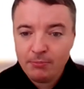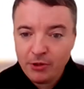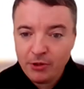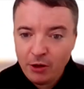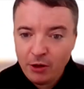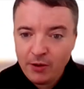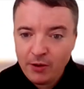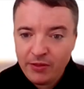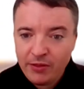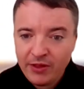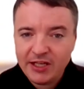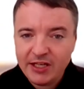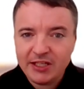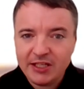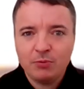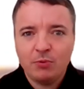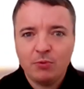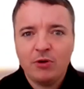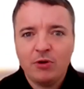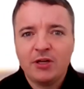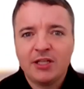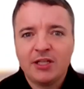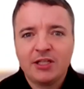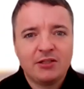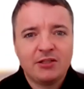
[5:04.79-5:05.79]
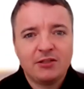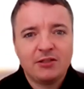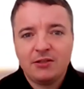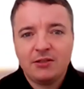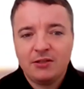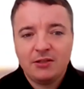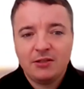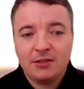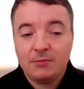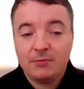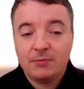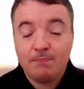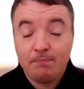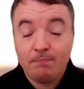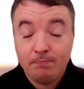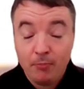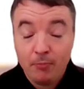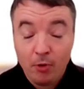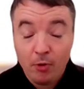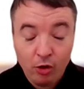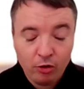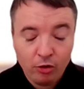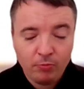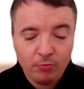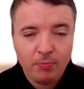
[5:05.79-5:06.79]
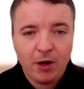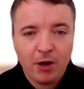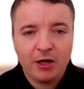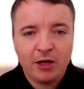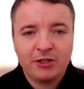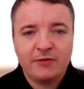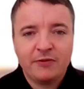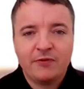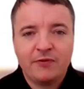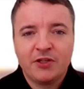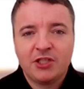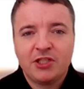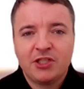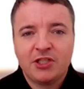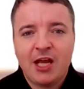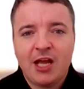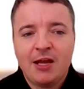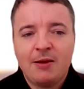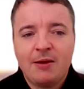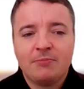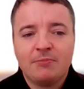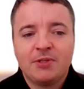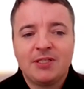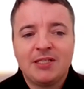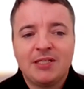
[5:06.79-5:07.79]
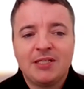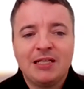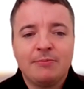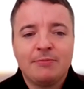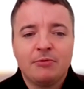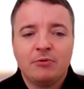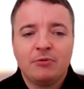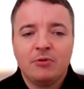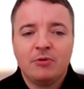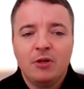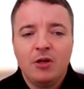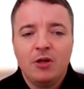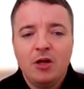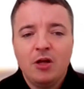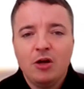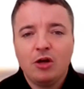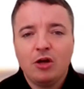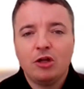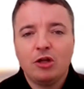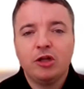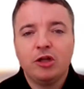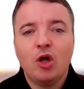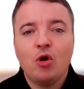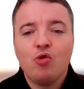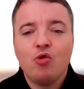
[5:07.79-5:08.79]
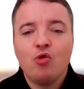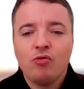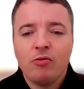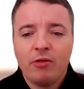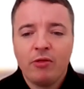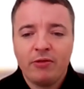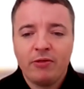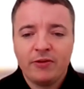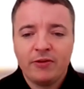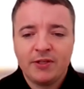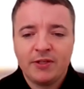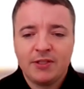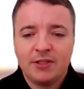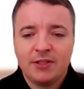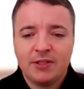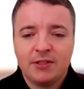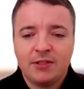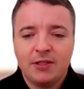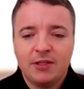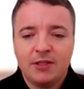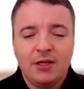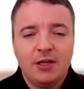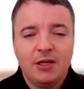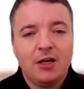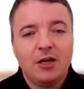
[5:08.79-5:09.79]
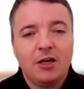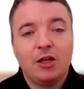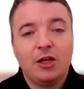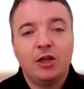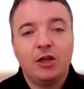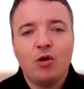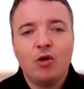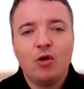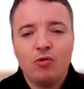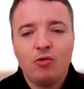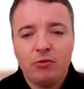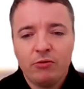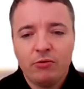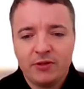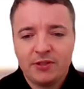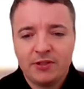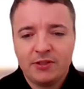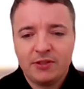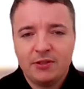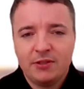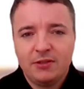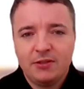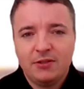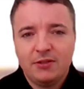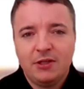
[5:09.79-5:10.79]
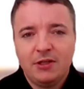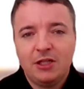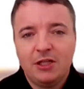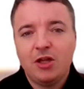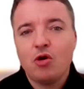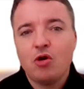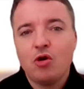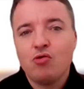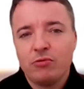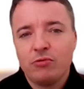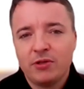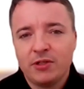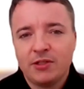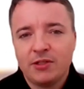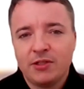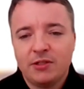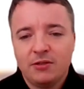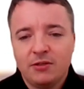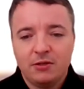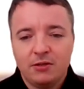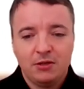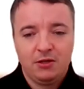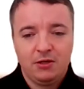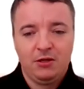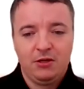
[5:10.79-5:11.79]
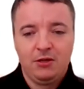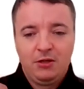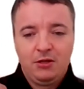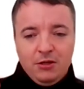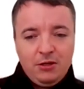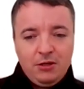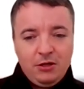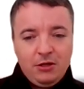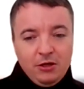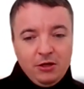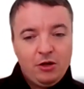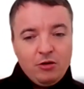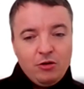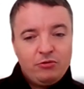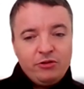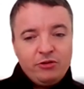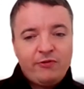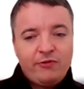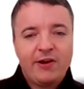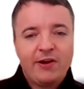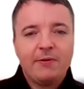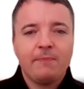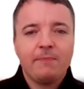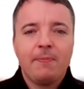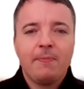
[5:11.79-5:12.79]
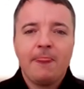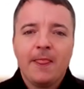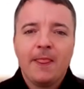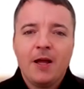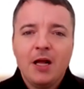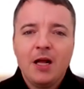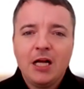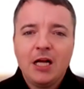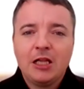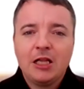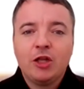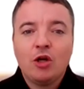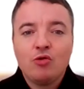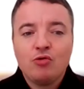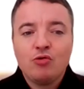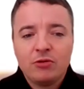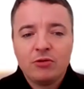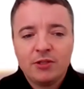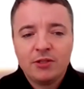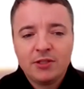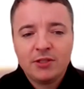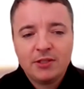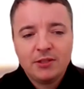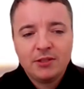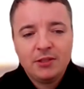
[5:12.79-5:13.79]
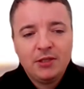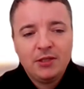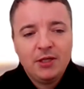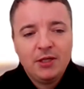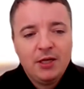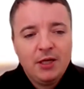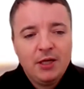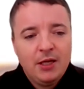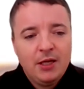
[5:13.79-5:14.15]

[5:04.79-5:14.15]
But no, in this word, it's all part of the same syllable. Clothes, clothes, clothes, clothes, right? Clothes.